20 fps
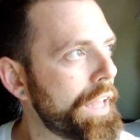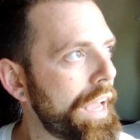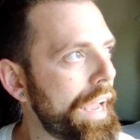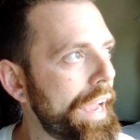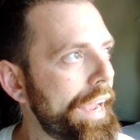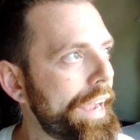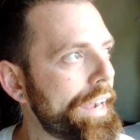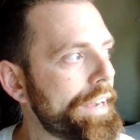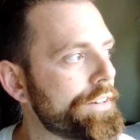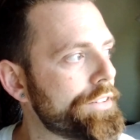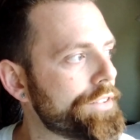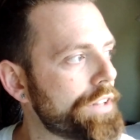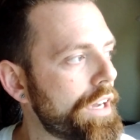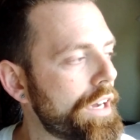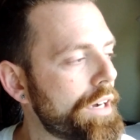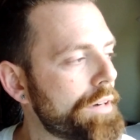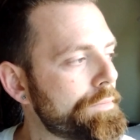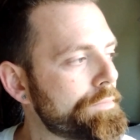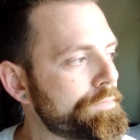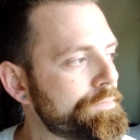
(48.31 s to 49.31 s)
And
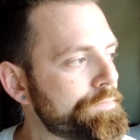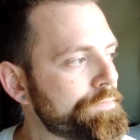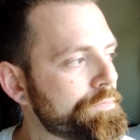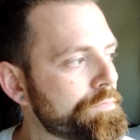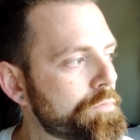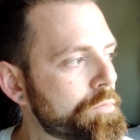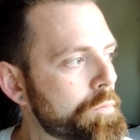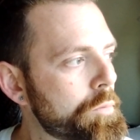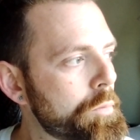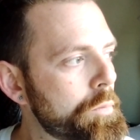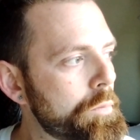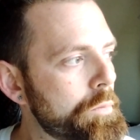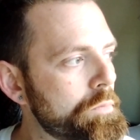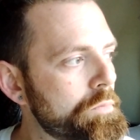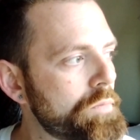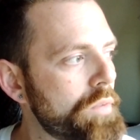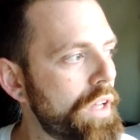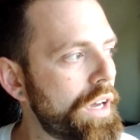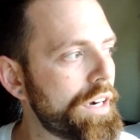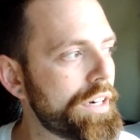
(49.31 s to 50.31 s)

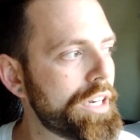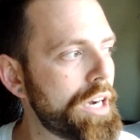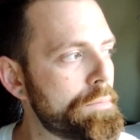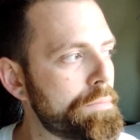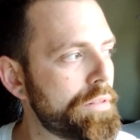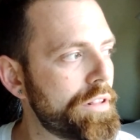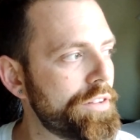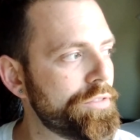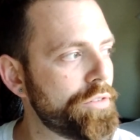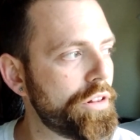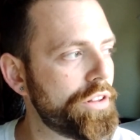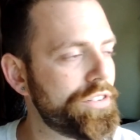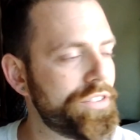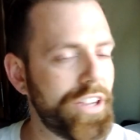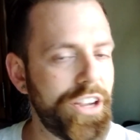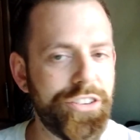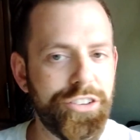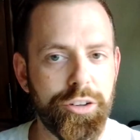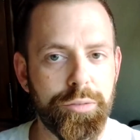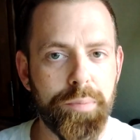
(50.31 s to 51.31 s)
a couple of
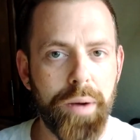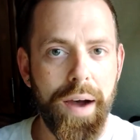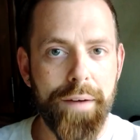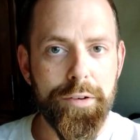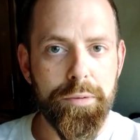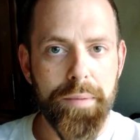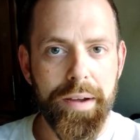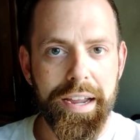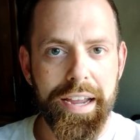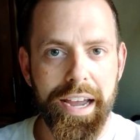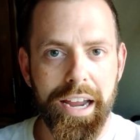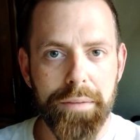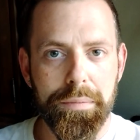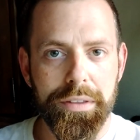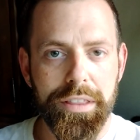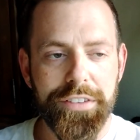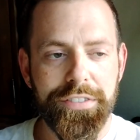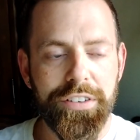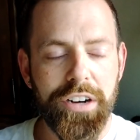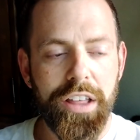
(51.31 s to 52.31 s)
realizations popped in my head.
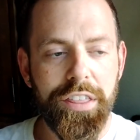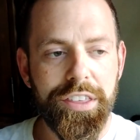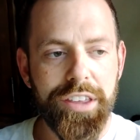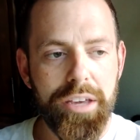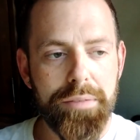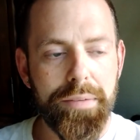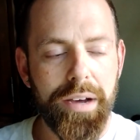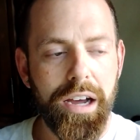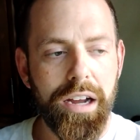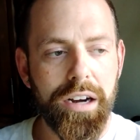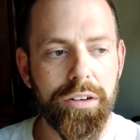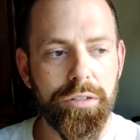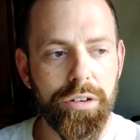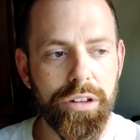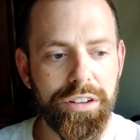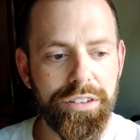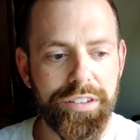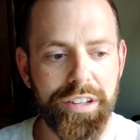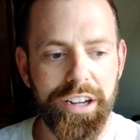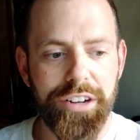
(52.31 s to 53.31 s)
But the funny thing about
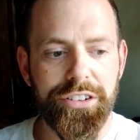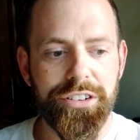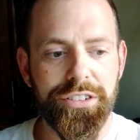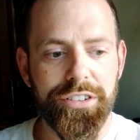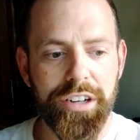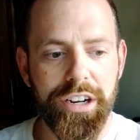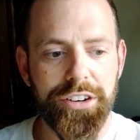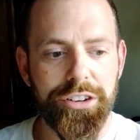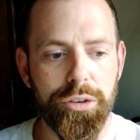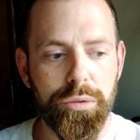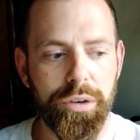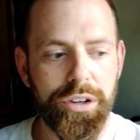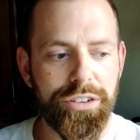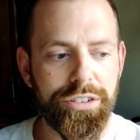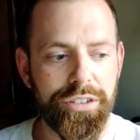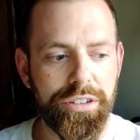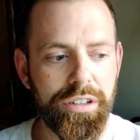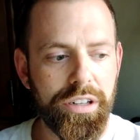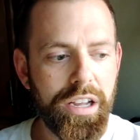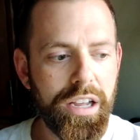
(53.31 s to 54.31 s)
realizations and
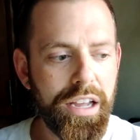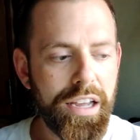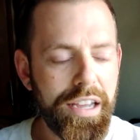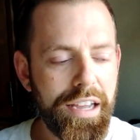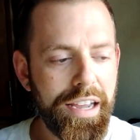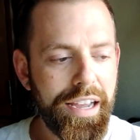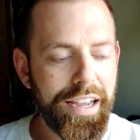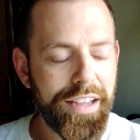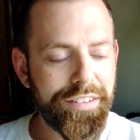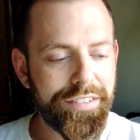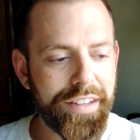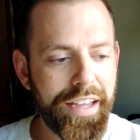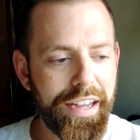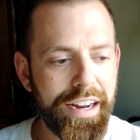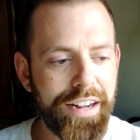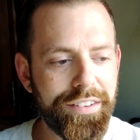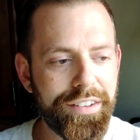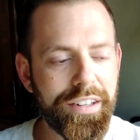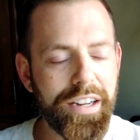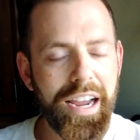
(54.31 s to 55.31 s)
intuition is
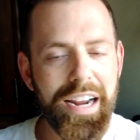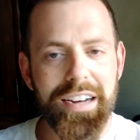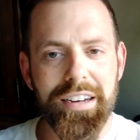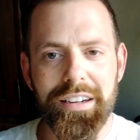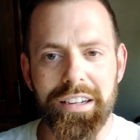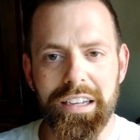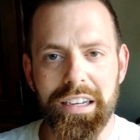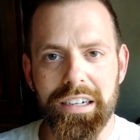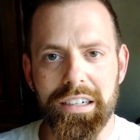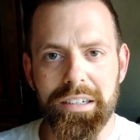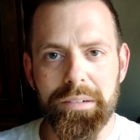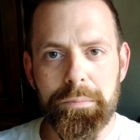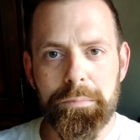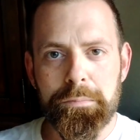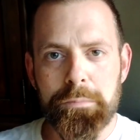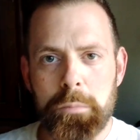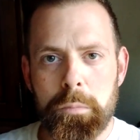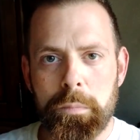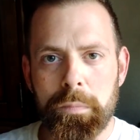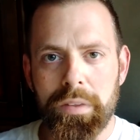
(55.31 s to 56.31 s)
that it's an idea.
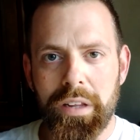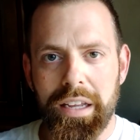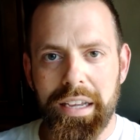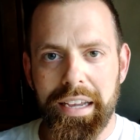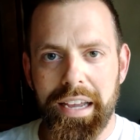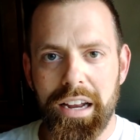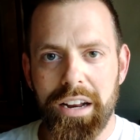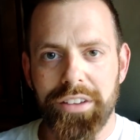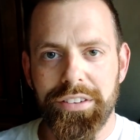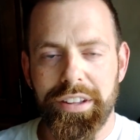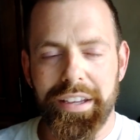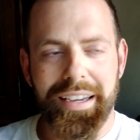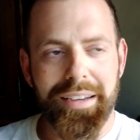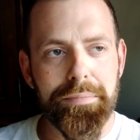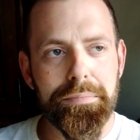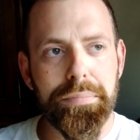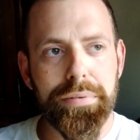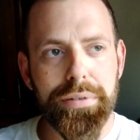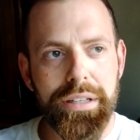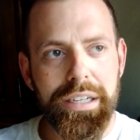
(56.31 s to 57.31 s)
It is a
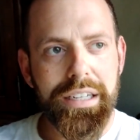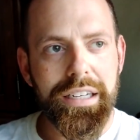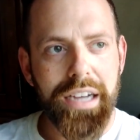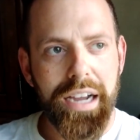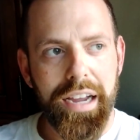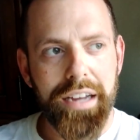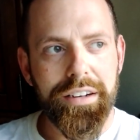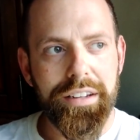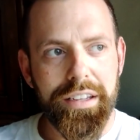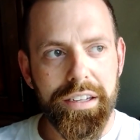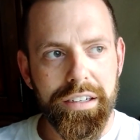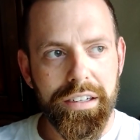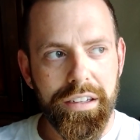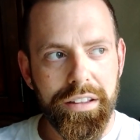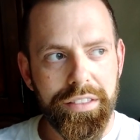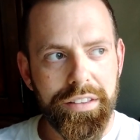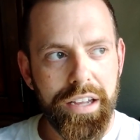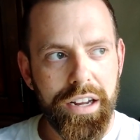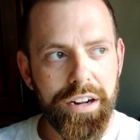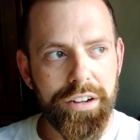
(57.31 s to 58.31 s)
complete
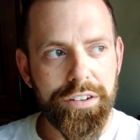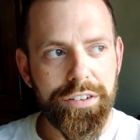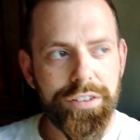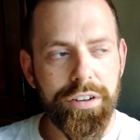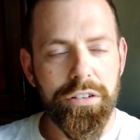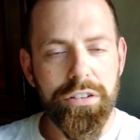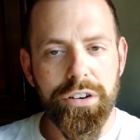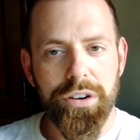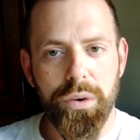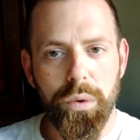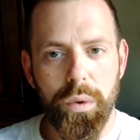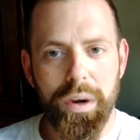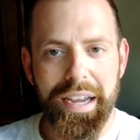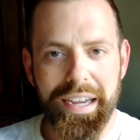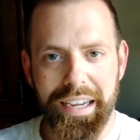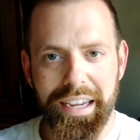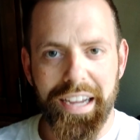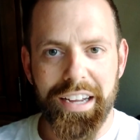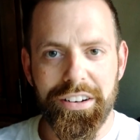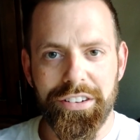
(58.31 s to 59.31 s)
idea that is so
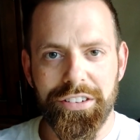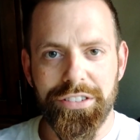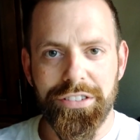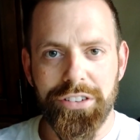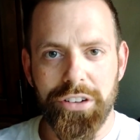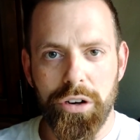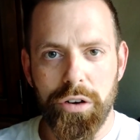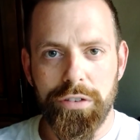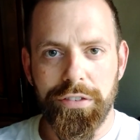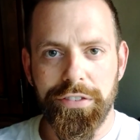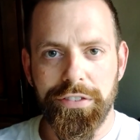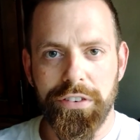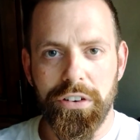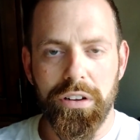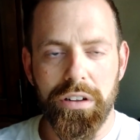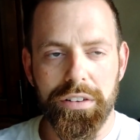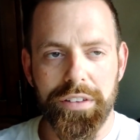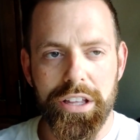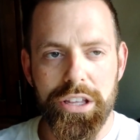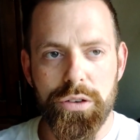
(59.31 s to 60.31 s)
quick and so
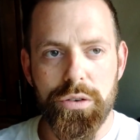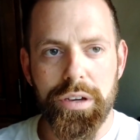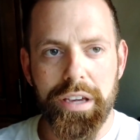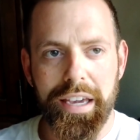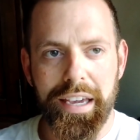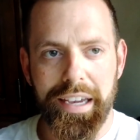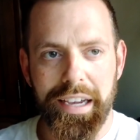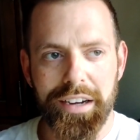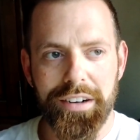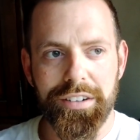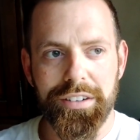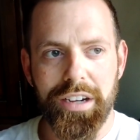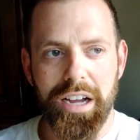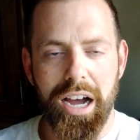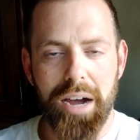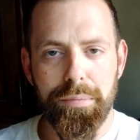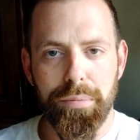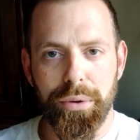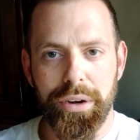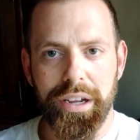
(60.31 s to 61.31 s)
full that you can't
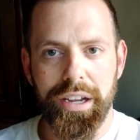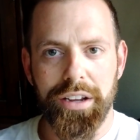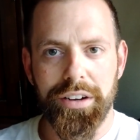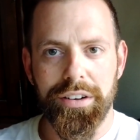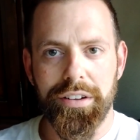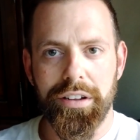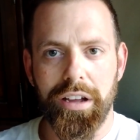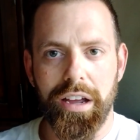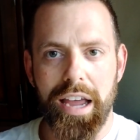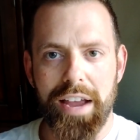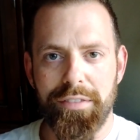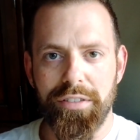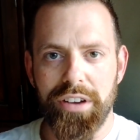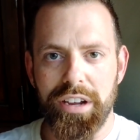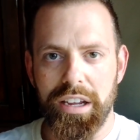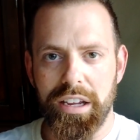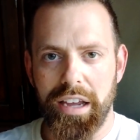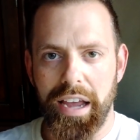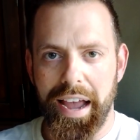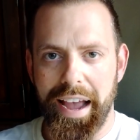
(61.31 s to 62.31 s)
comprehend
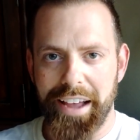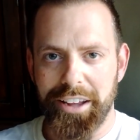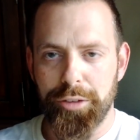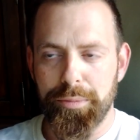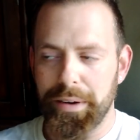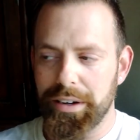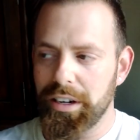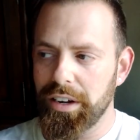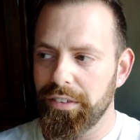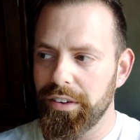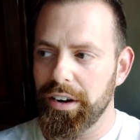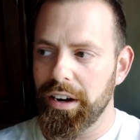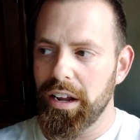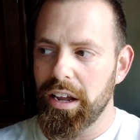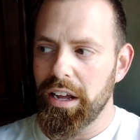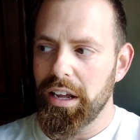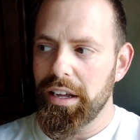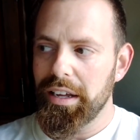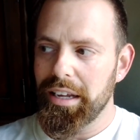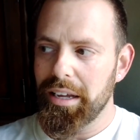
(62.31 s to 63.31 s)
every aspect of it
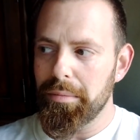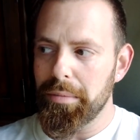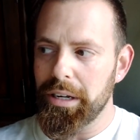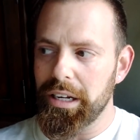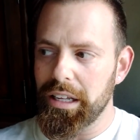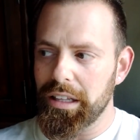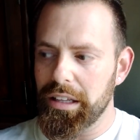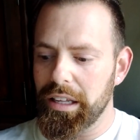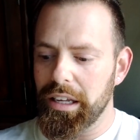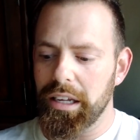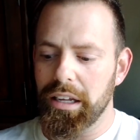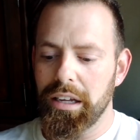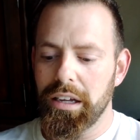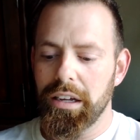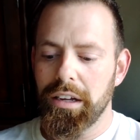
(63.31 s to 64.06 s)
immediately.